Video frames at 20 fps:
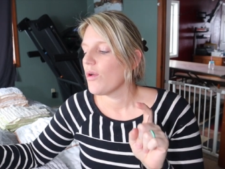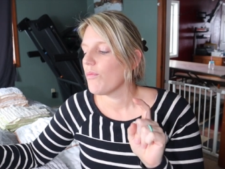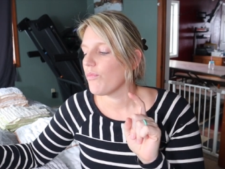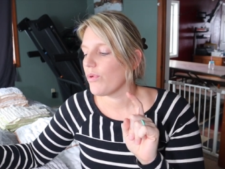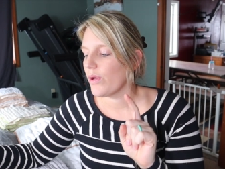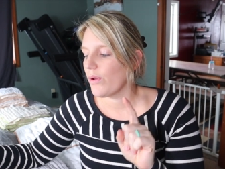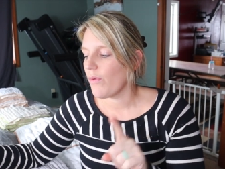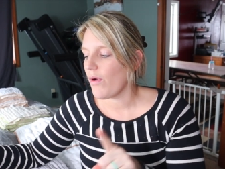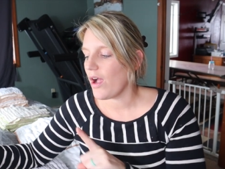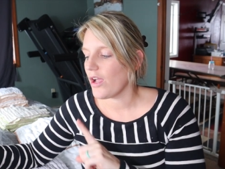
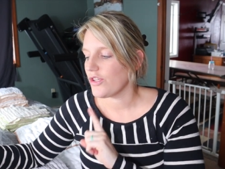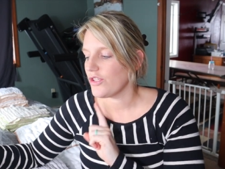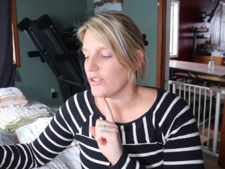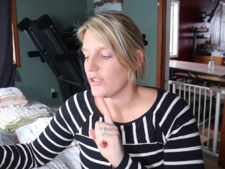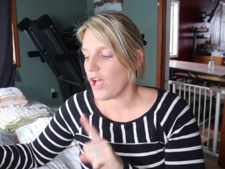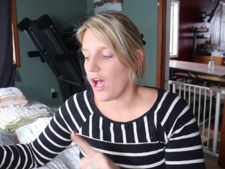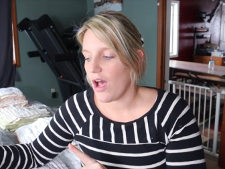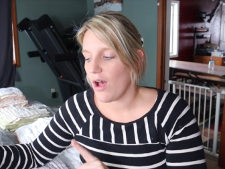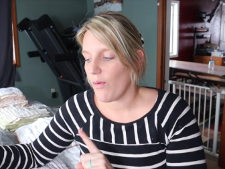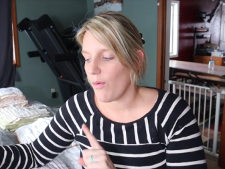Pre-wash is
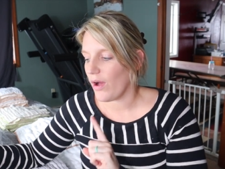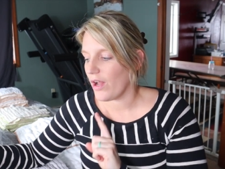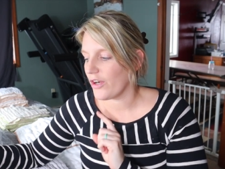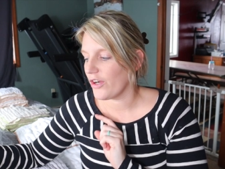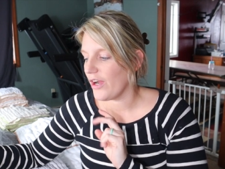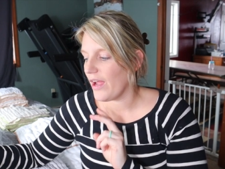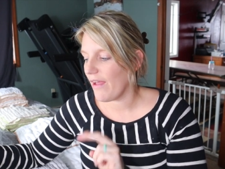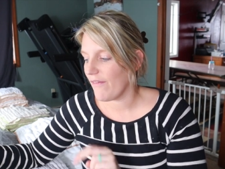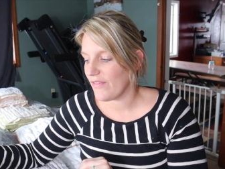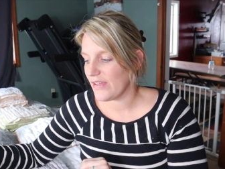hot
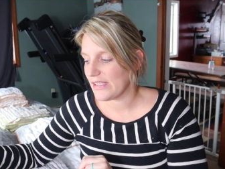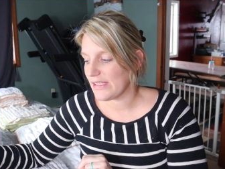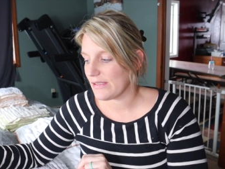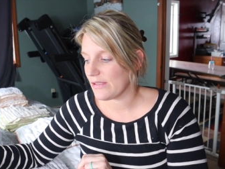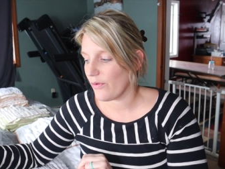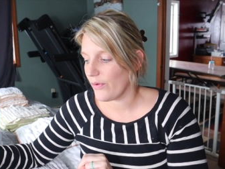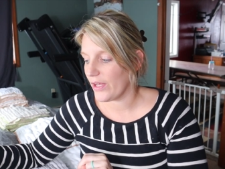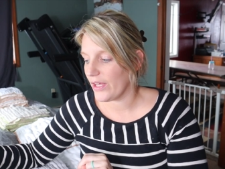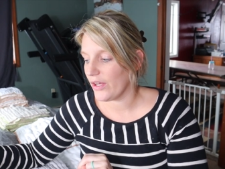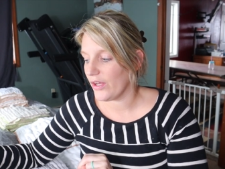water, heavy
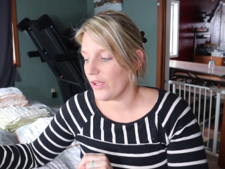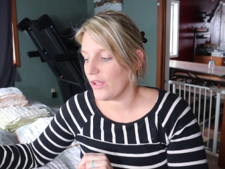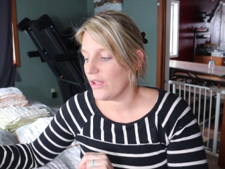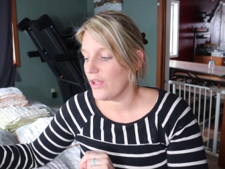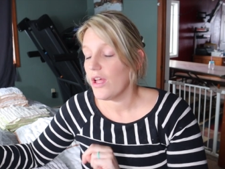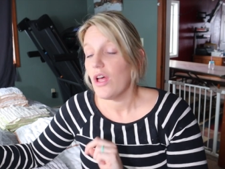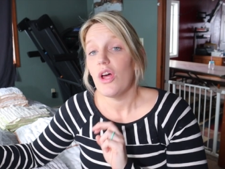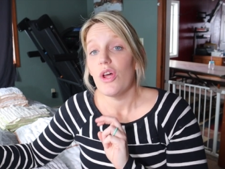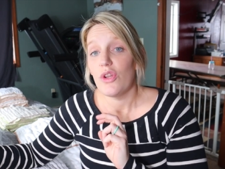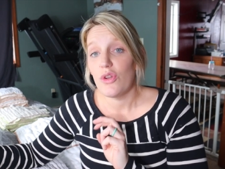soil,
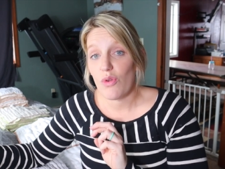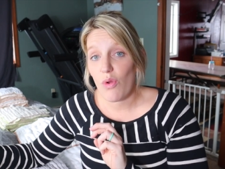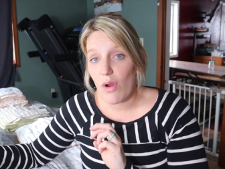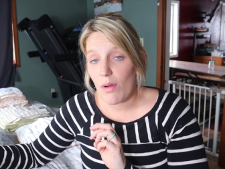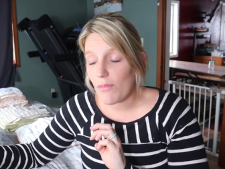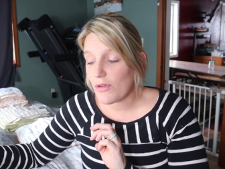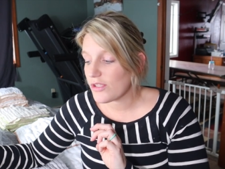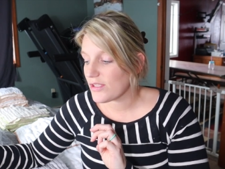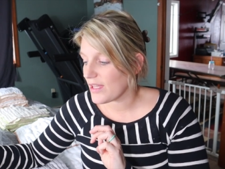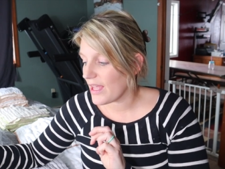
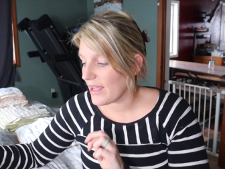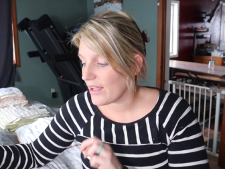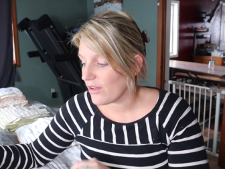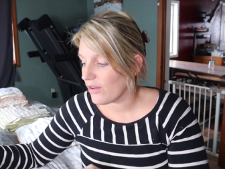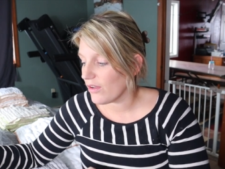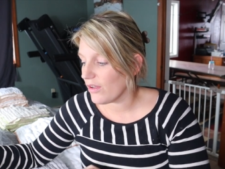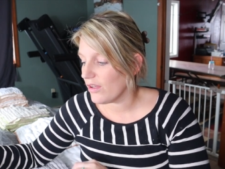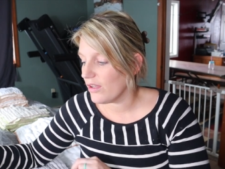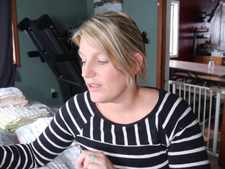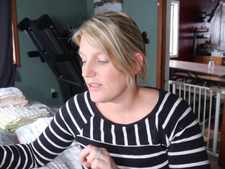normal
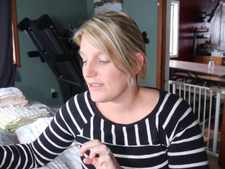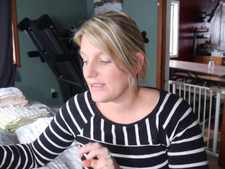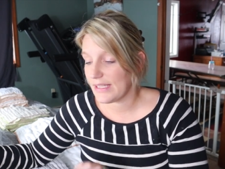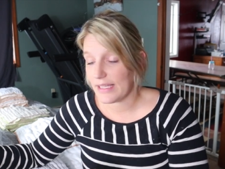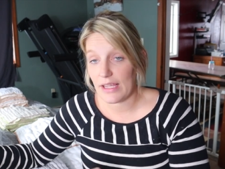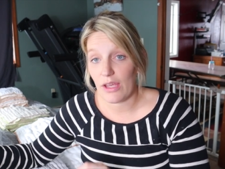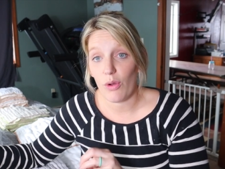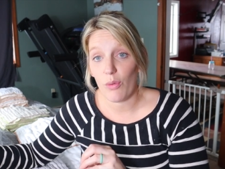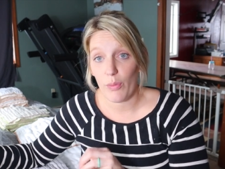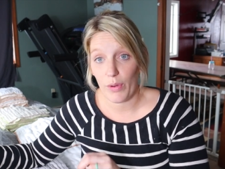cycle,
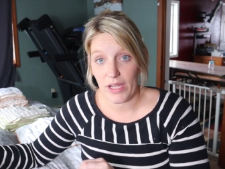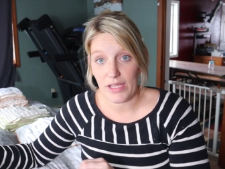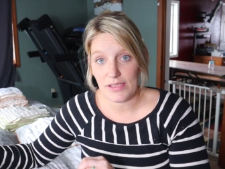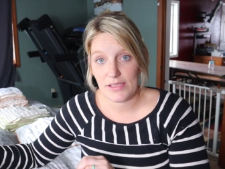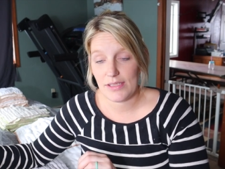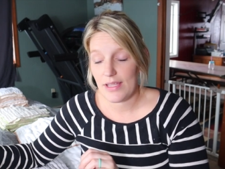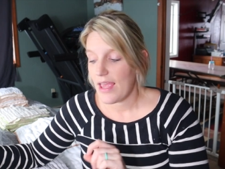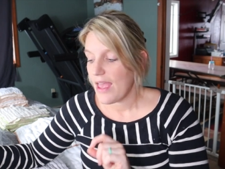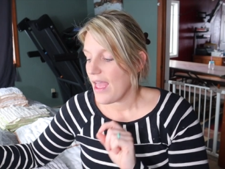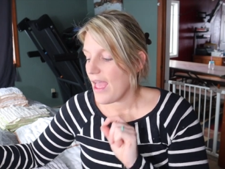single
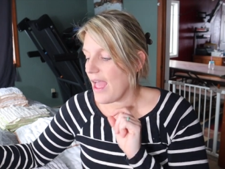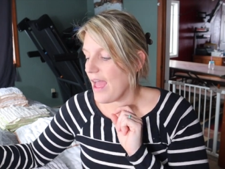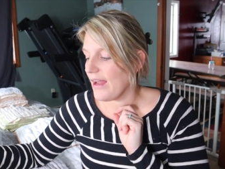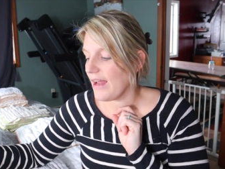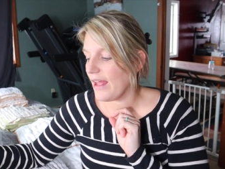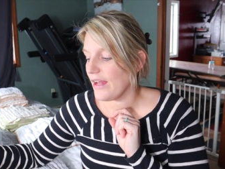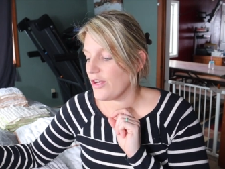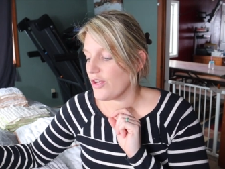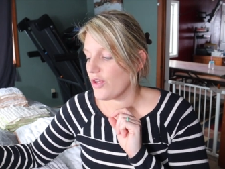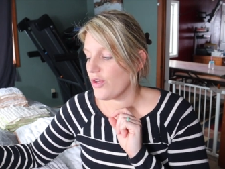rinse. And
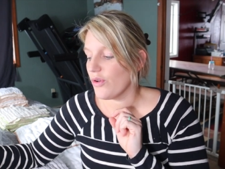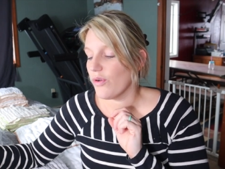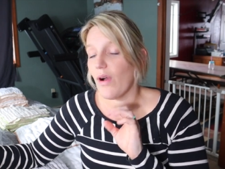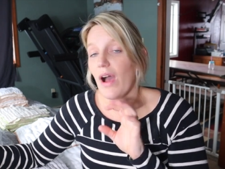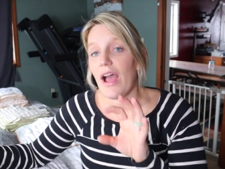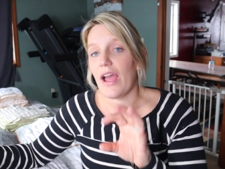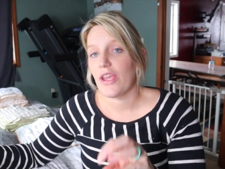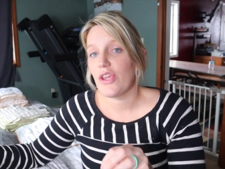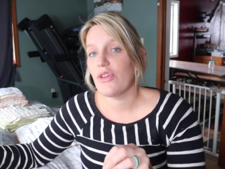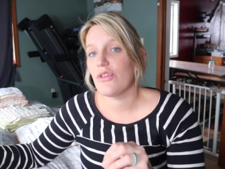I do,
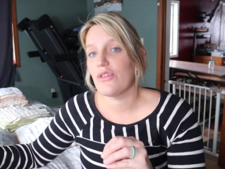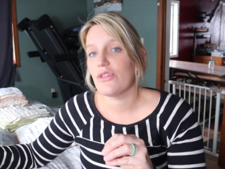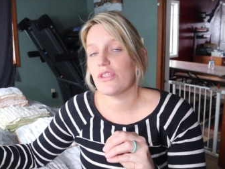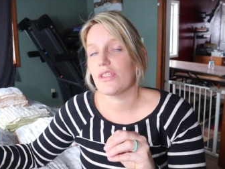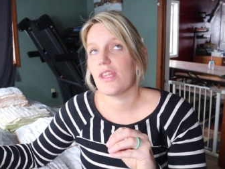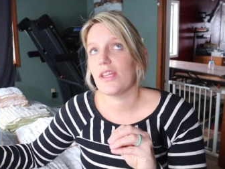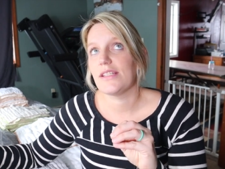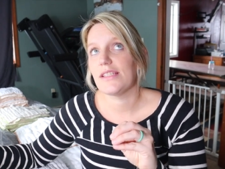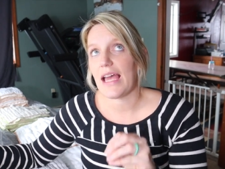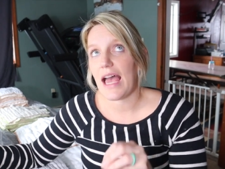I use
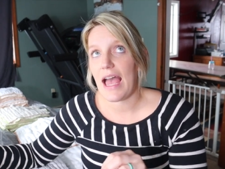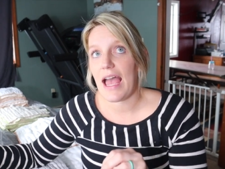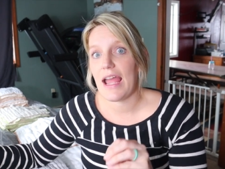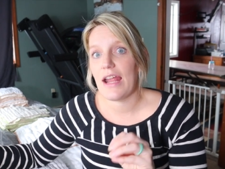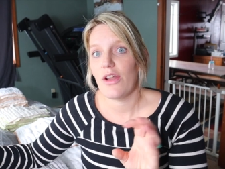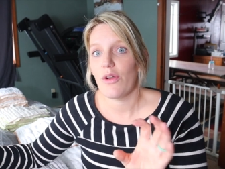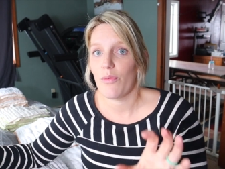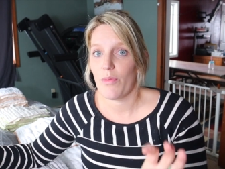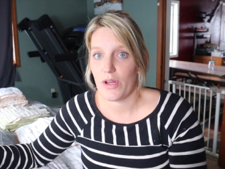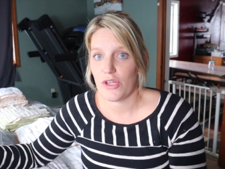the
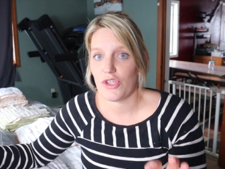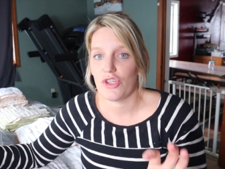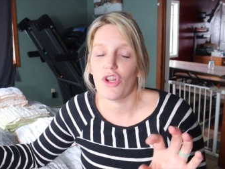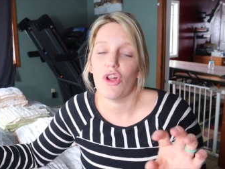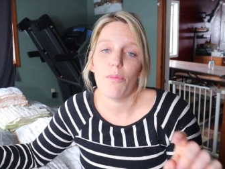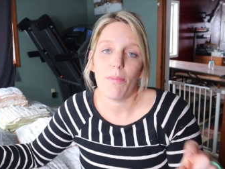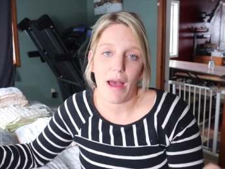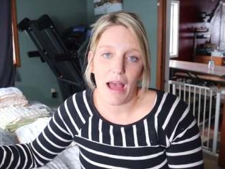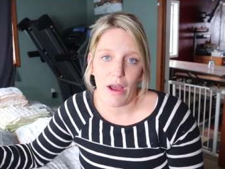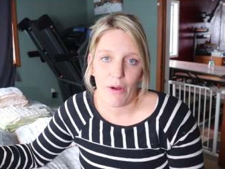Tide
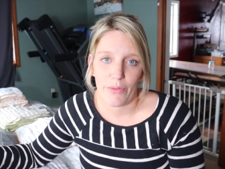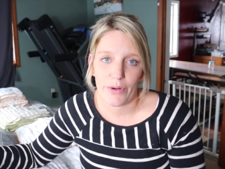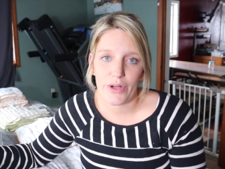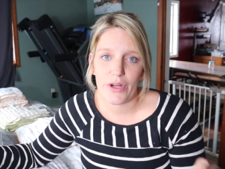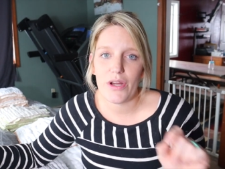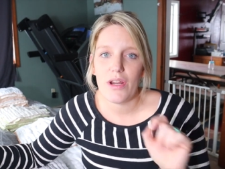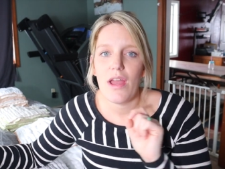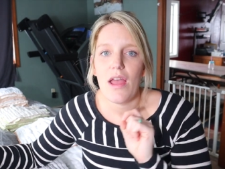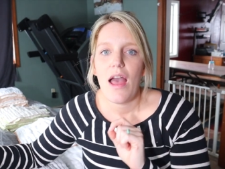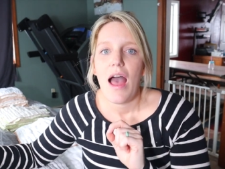Original
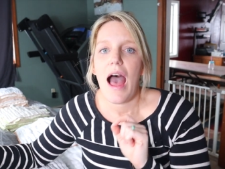Powder.